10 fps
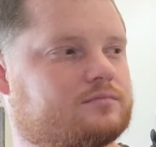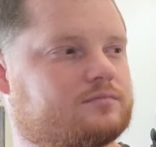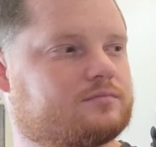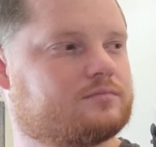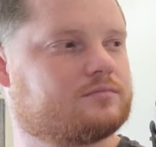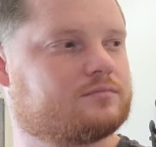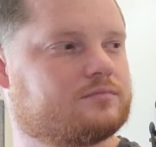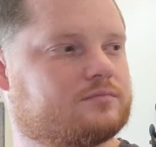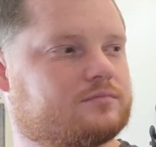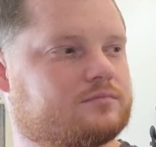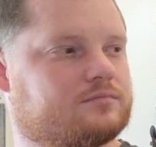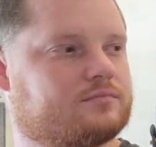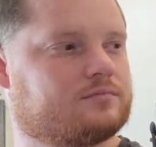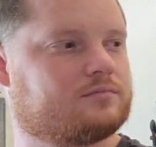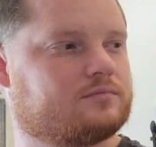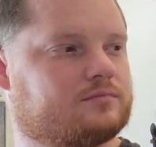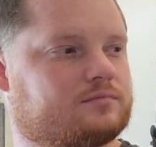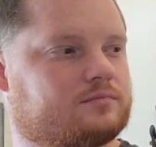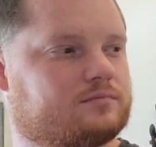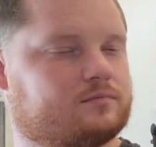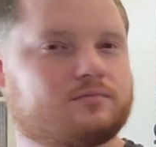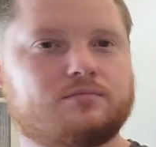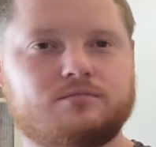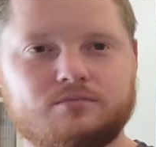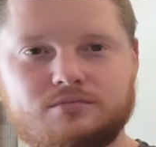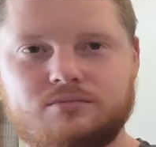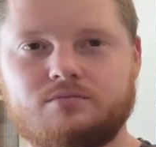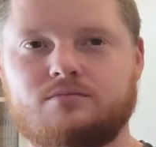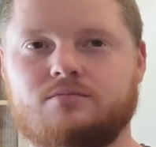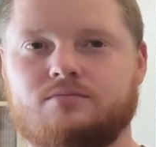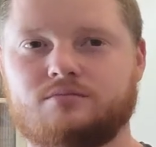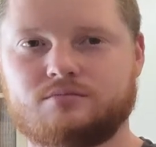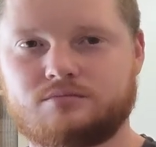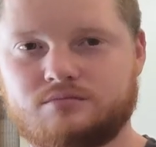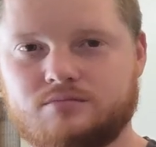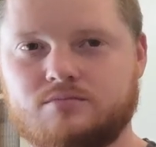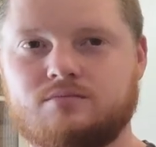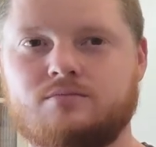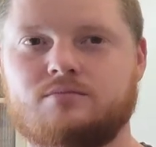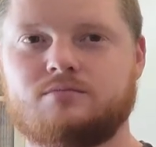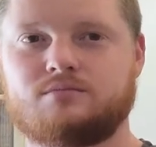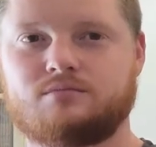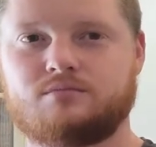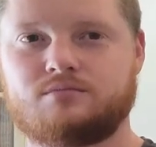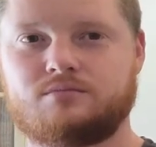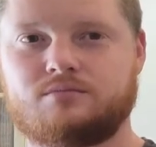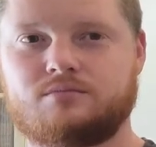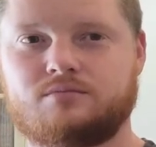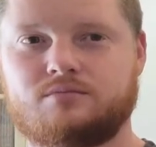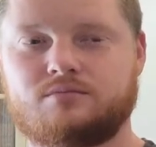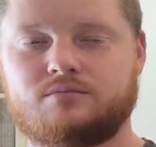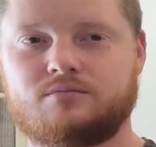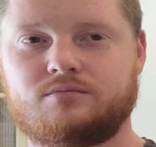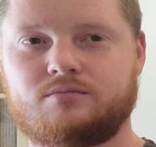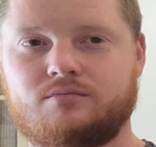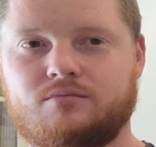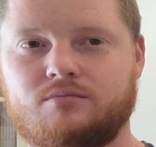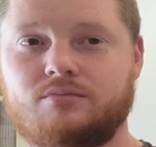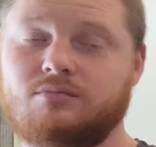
(silent)